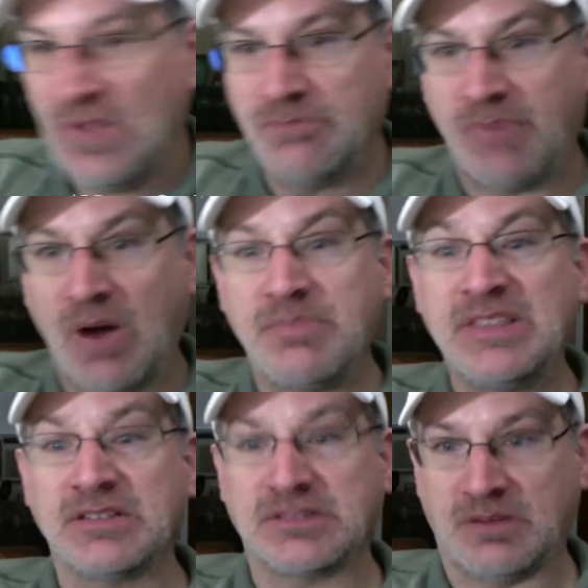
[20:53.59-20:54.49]
bump
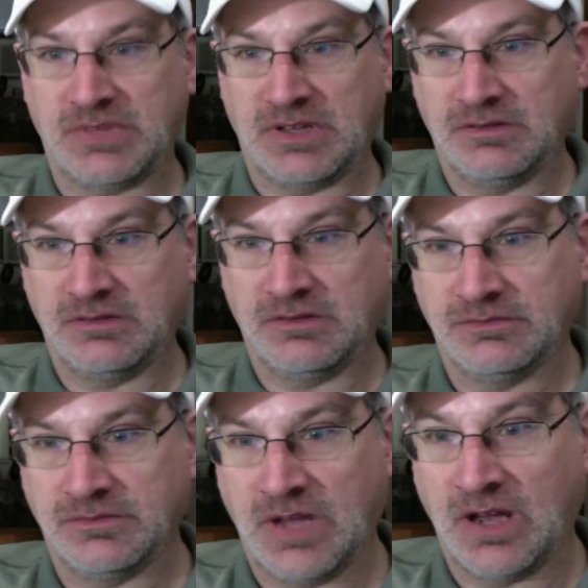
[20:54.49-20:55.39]
into something,
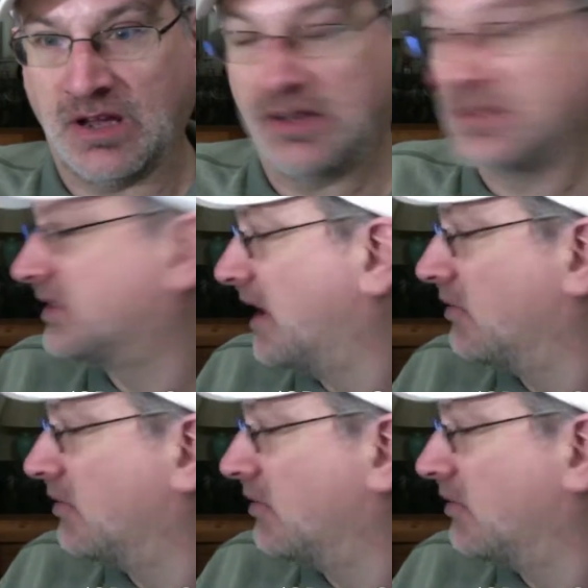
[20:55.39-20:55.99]
uh, say